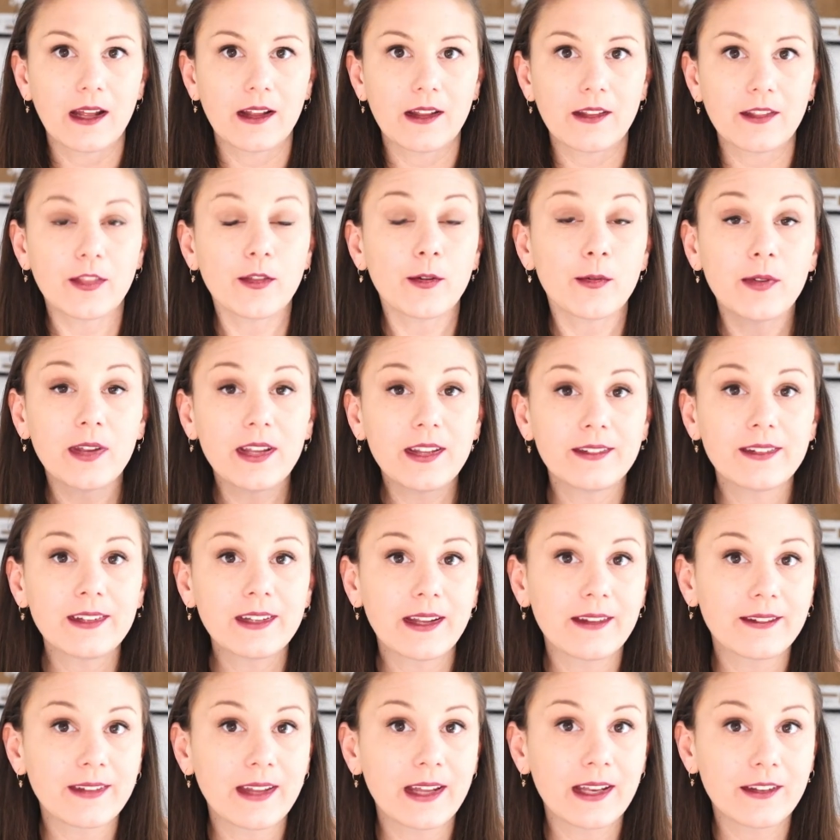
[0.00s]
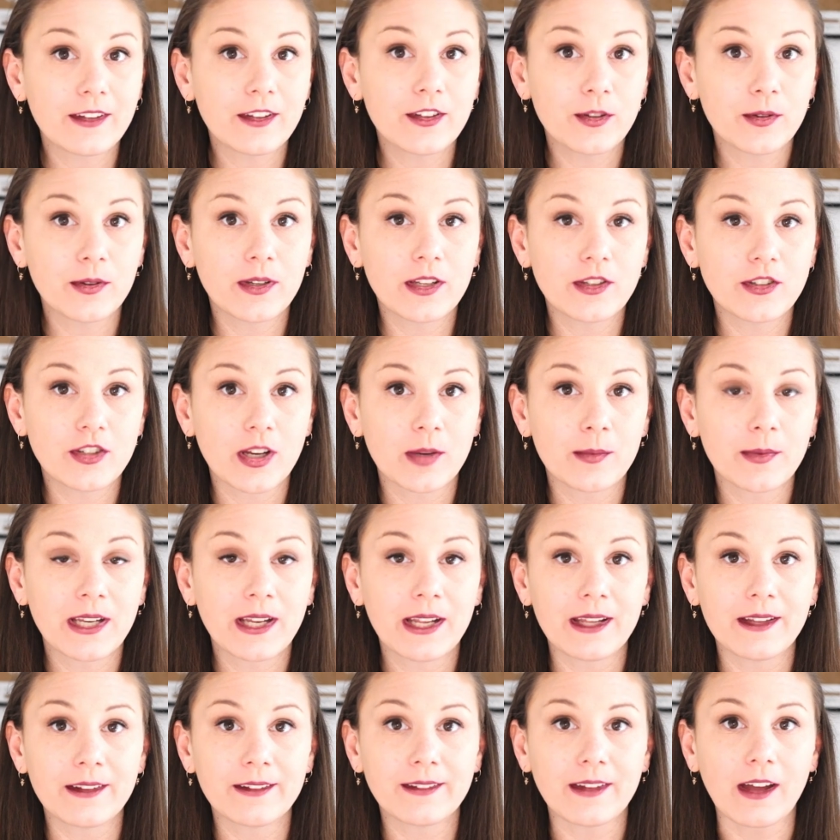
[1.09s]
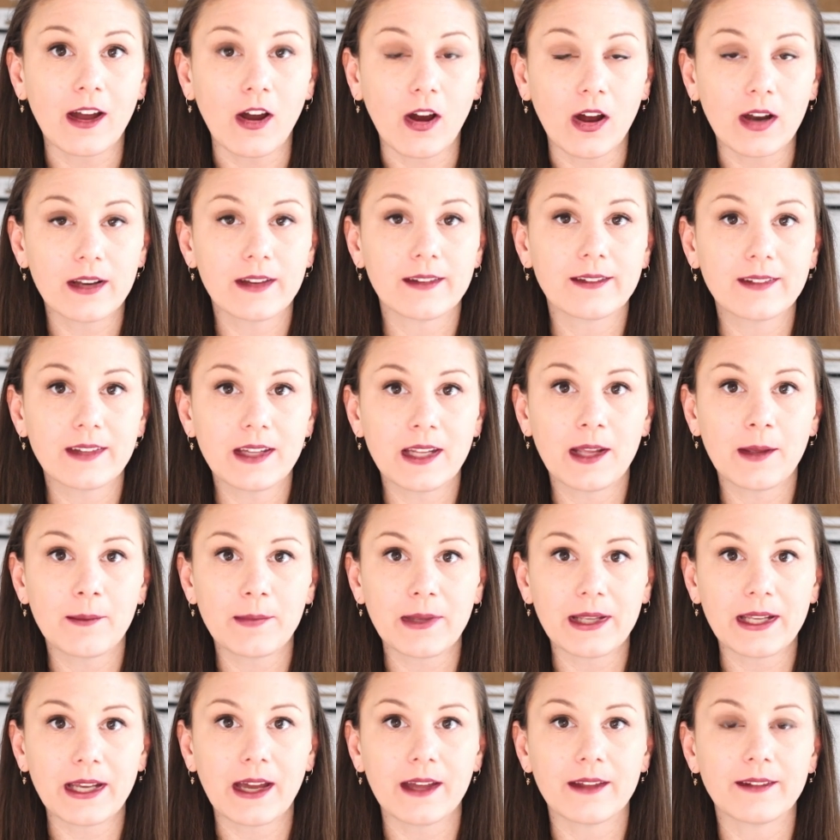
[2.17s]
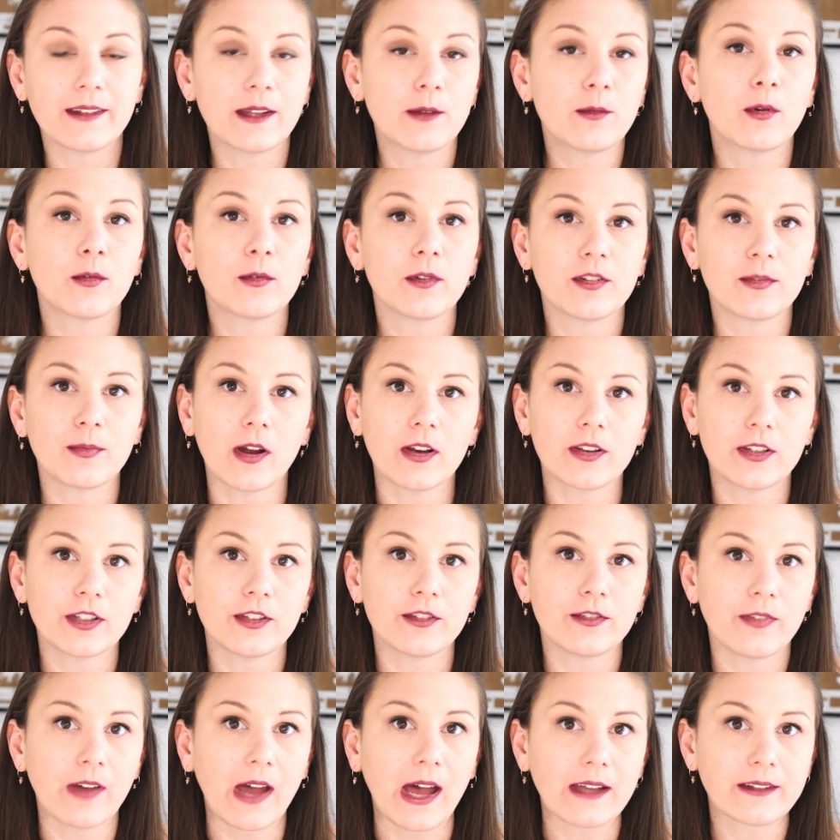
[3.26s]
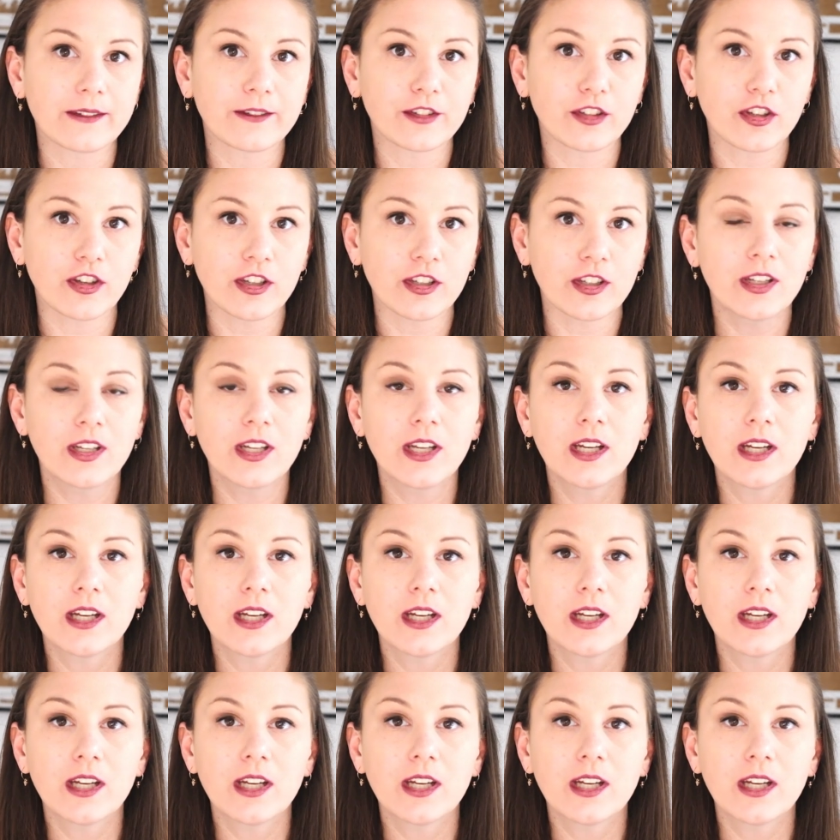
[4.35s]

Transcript: The reason I say to do it in German is honestly because they will respond to you faster.